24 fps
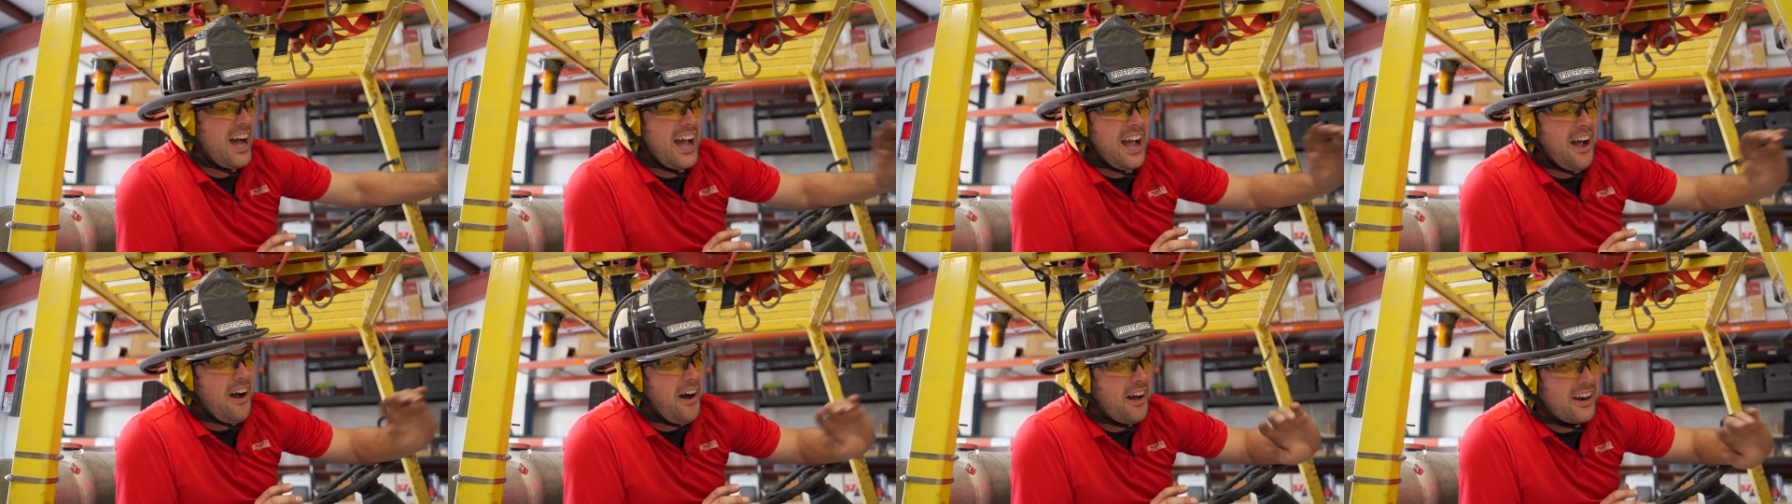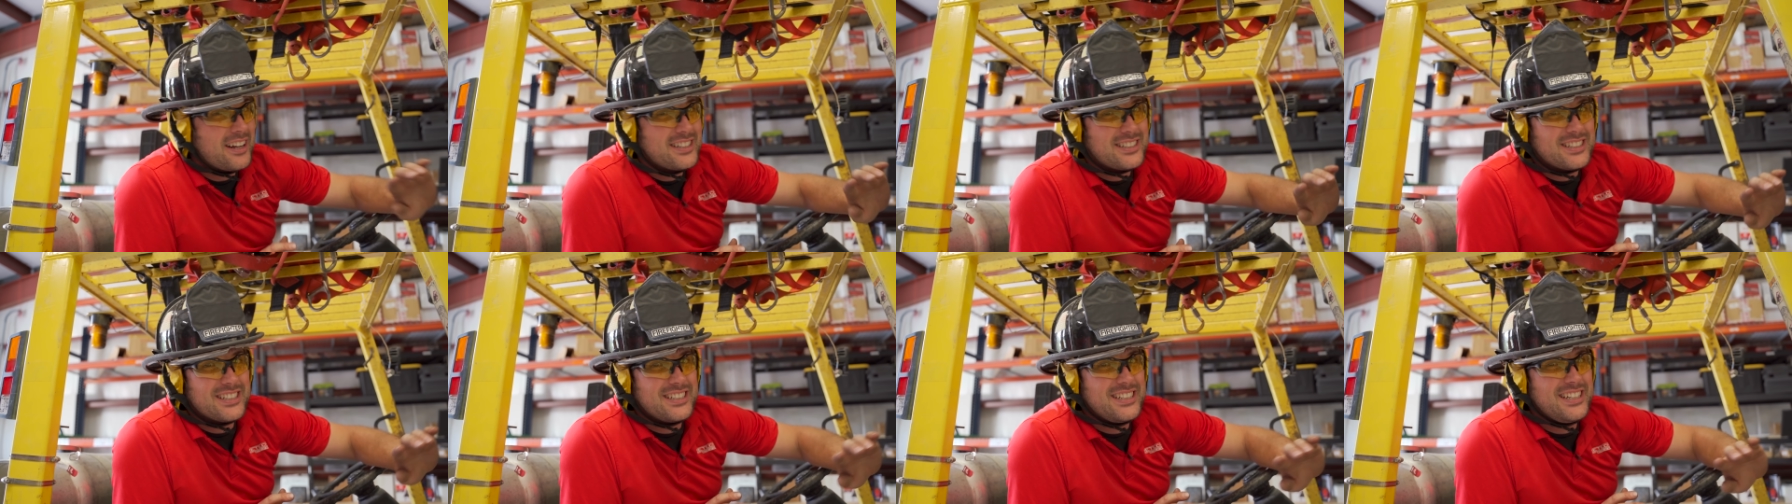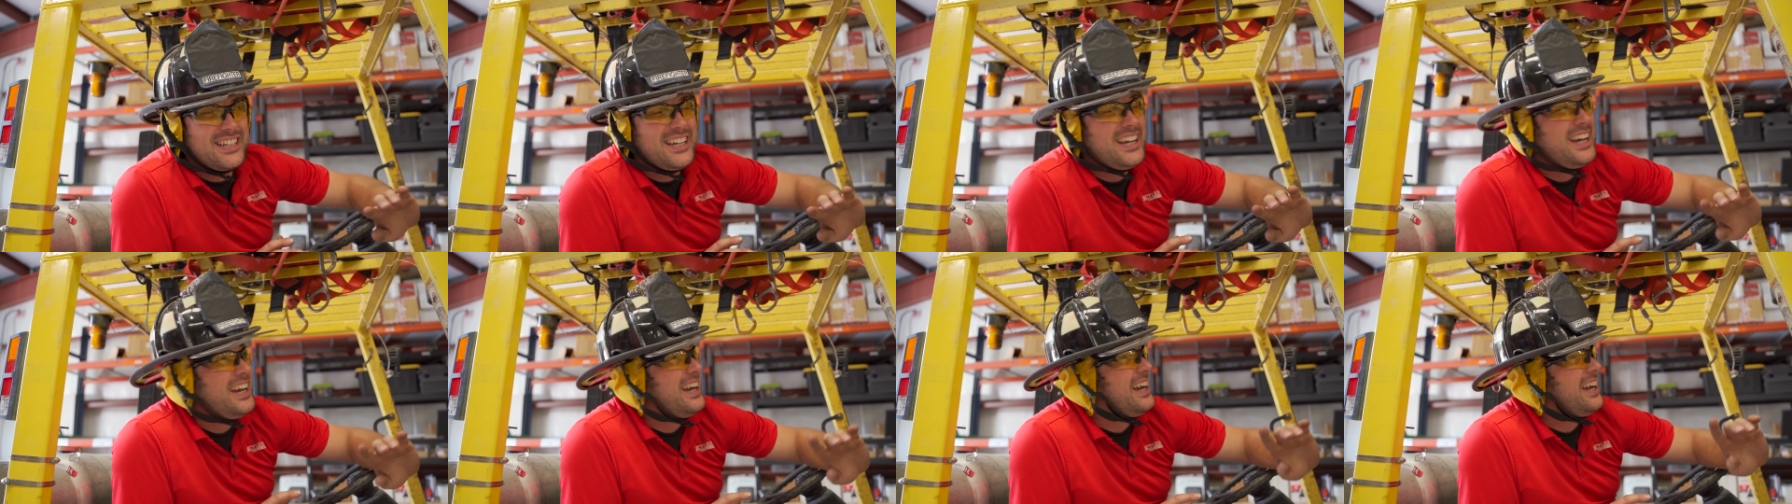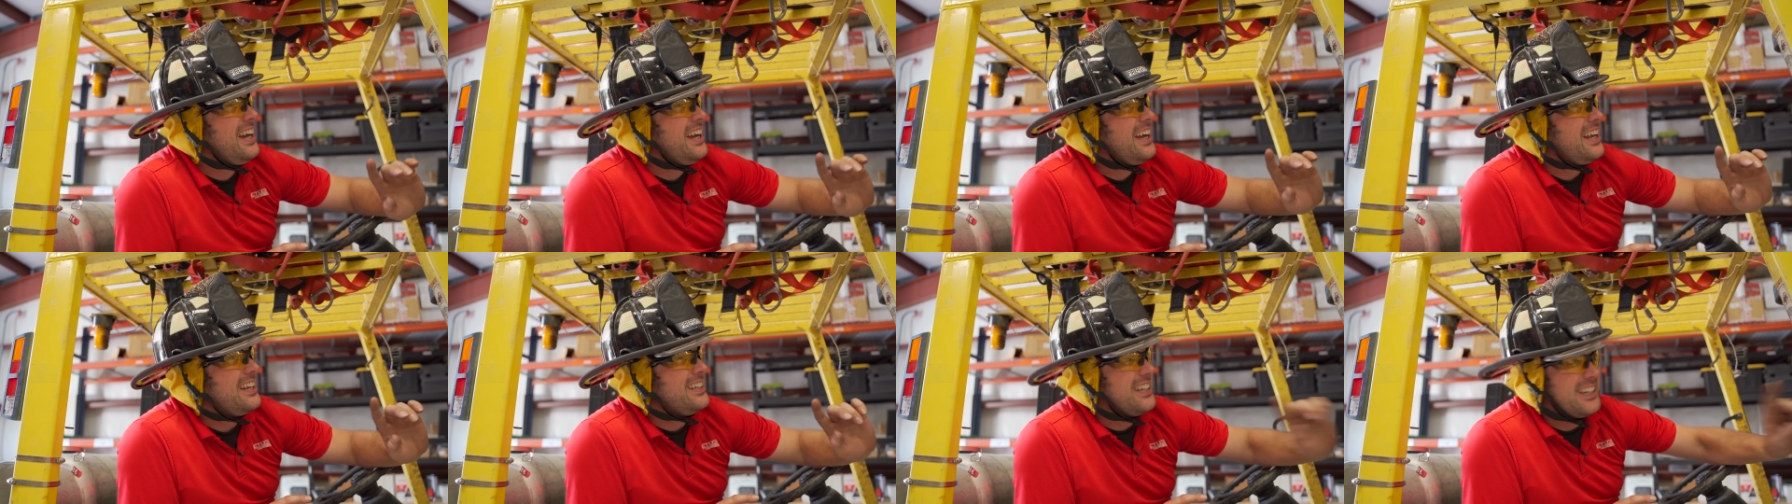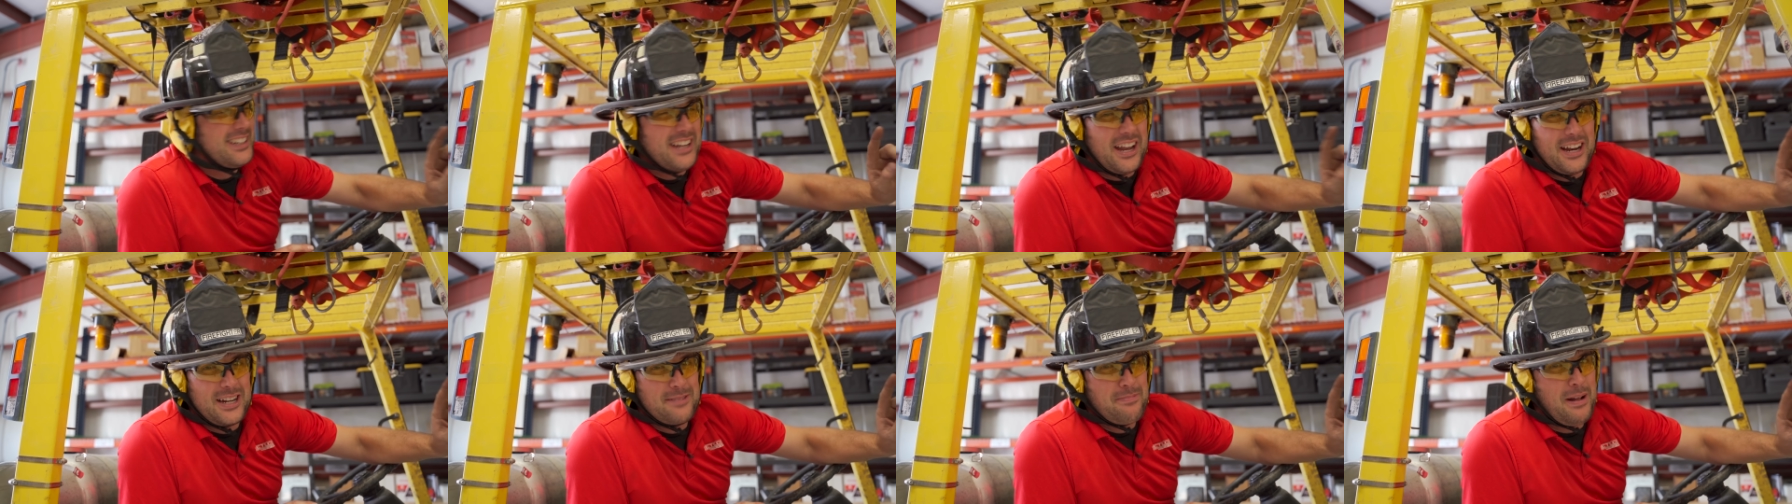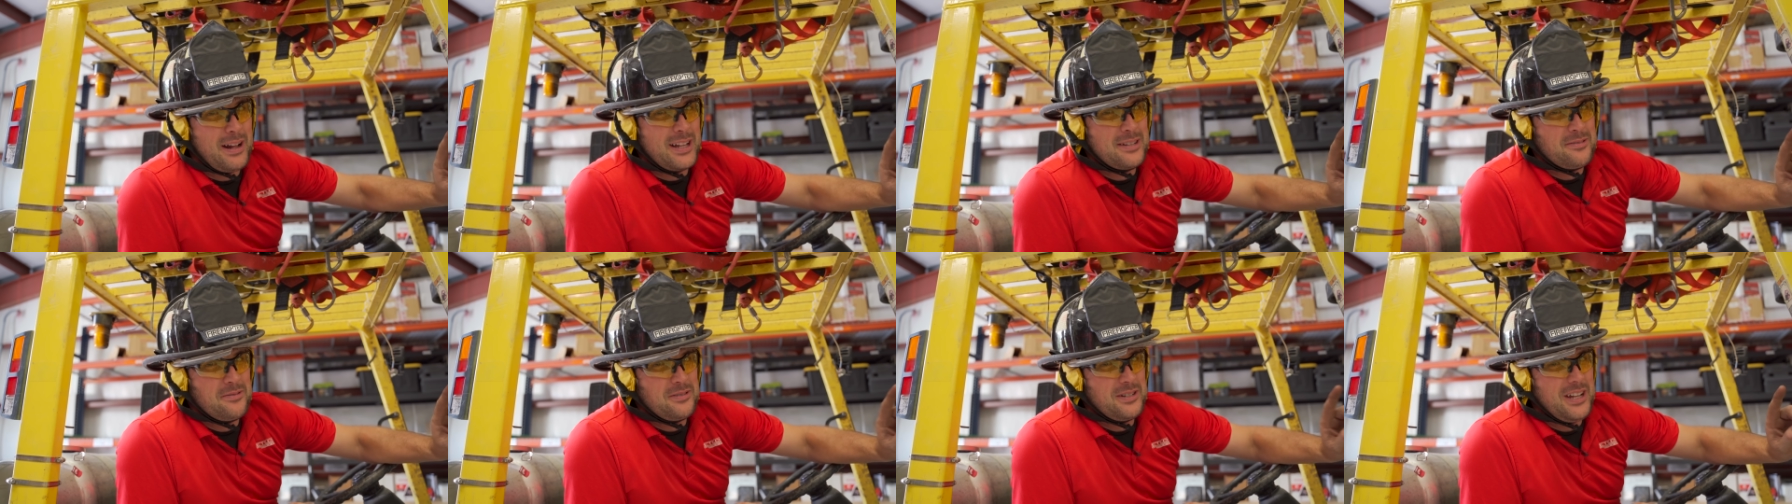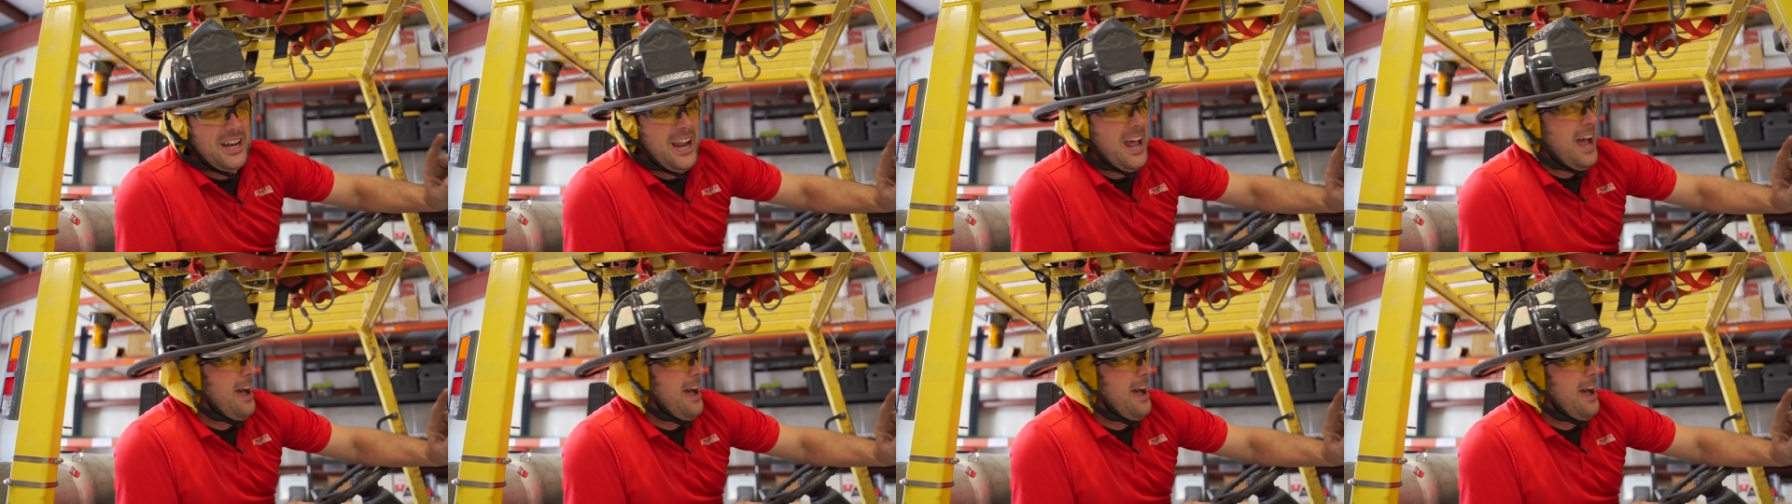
I honestly did not expect this was gonna